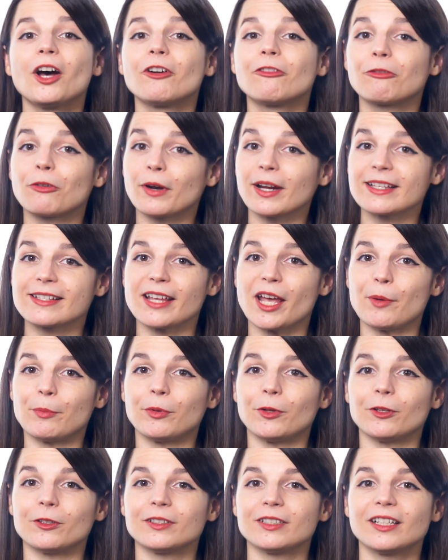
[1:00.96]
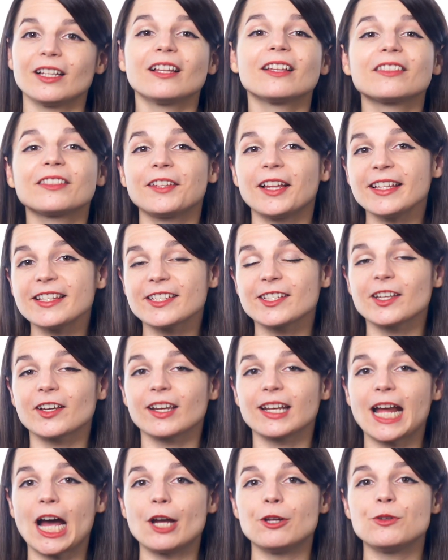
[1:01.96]
For example, let's look
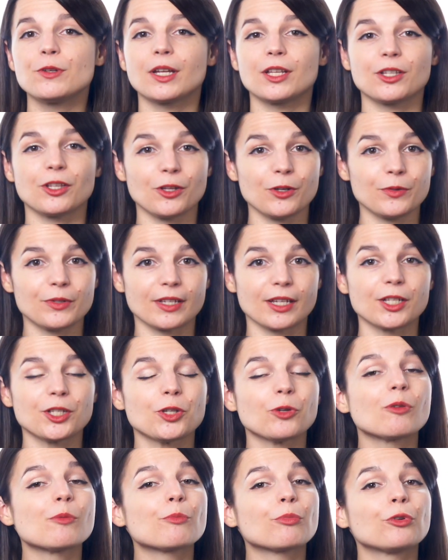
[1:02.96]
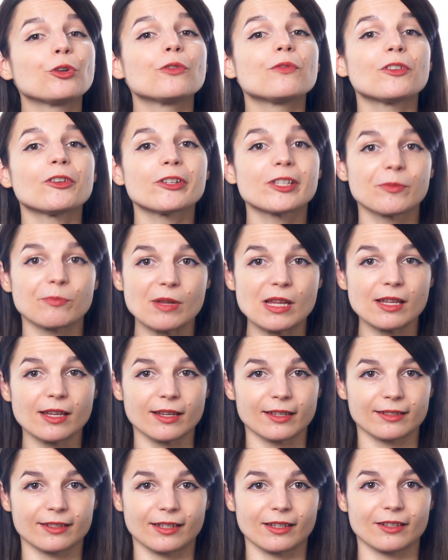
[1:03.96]
at how you can use it to improve your
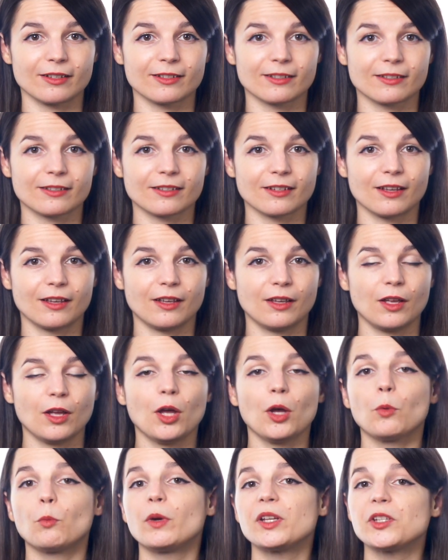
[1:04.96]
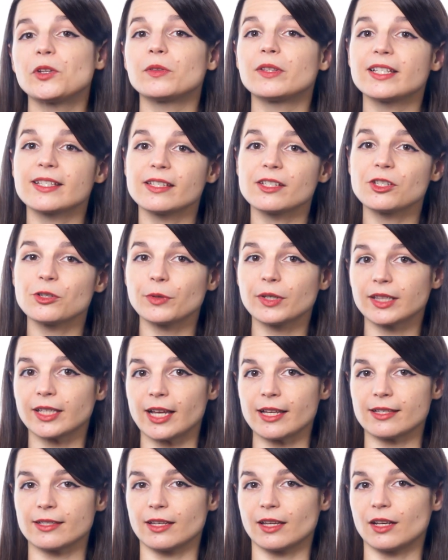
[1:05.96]
speaking skills. When you listen to a
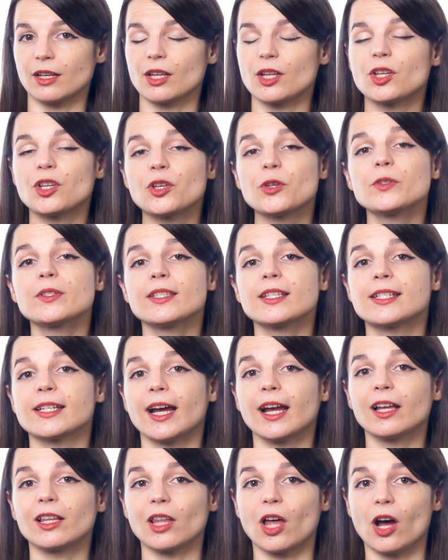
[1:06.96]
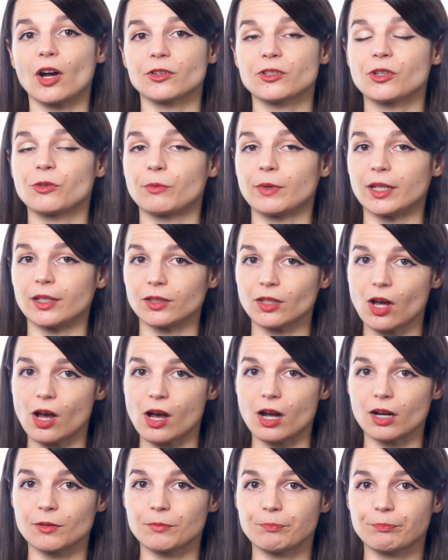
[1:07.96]
lesson, use the dialogue to read
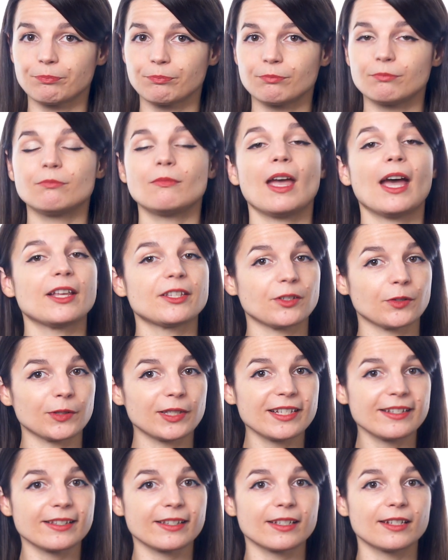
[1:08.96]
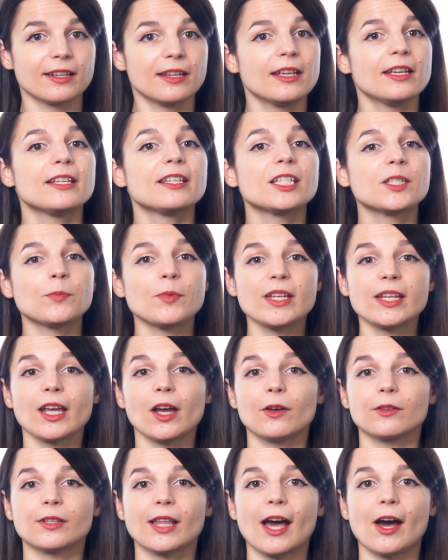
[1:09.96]
along. As you listen, speak
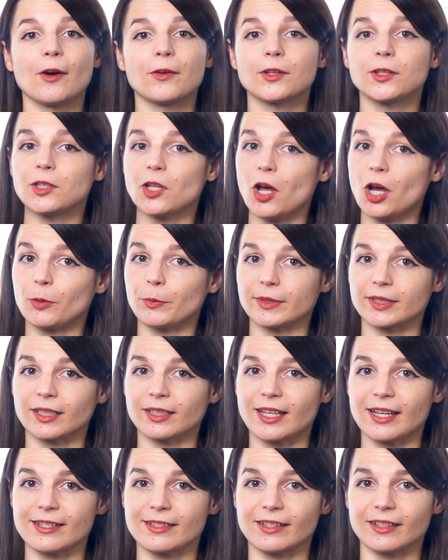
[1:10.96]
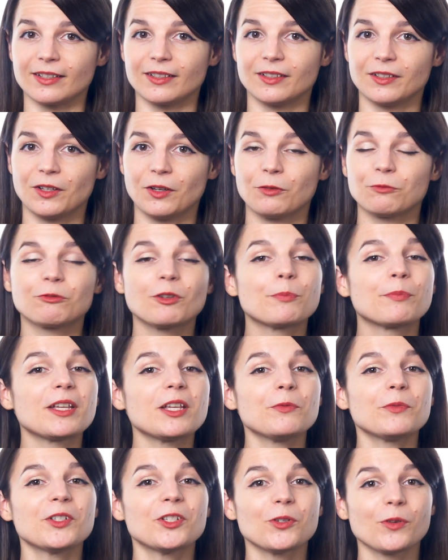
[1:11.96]
out loud along with the lesson.
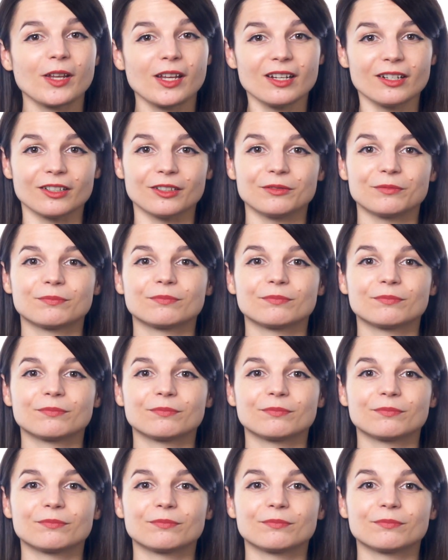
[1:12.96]
Repeat what you hear.